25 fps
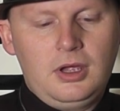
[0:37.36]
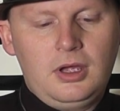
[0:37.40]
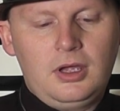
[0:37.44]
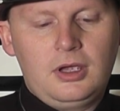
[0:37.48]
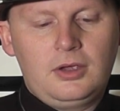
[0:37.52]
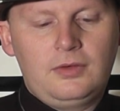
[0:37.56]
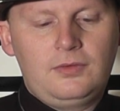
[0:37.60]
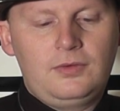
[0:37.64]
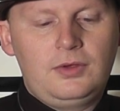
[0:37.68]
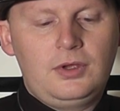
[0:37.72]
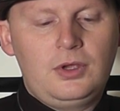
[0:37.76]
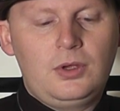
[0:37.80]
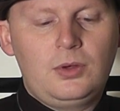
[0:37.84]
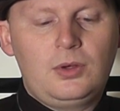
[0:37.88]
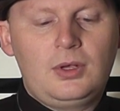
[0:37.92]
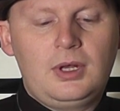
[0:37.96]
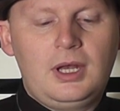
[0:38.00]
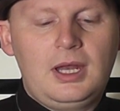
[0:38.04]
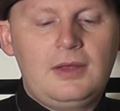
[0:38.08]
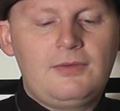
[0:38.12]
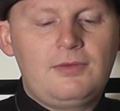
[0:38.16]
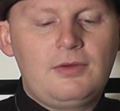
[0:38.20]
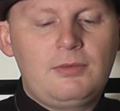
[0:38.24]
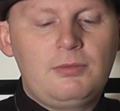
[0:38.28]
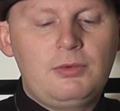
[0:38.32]
A few
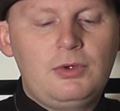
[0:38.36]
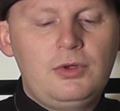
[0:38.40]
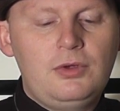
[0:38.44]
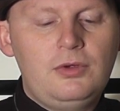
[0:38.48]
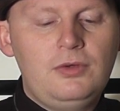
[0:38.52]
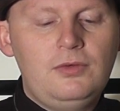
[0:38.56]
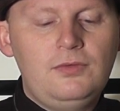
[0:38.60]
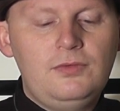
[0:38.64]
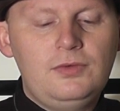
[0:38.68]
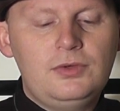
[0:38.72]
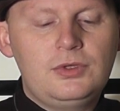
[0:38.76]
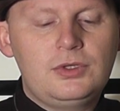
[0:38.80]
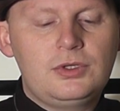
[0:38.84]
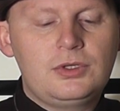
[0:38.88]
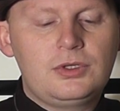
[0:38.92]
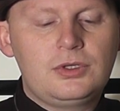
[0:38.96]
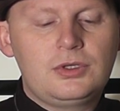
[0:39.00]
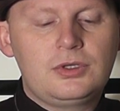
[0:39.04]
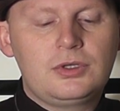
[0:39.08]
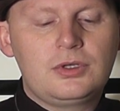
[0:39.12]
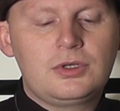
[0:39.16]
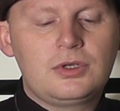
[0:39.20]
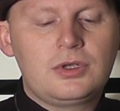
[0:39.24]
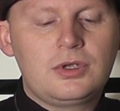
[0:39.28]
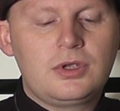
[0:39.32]
clever
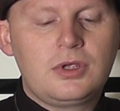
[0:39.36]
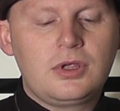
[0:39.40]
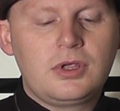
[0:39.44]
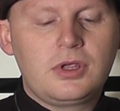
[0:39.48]
moves,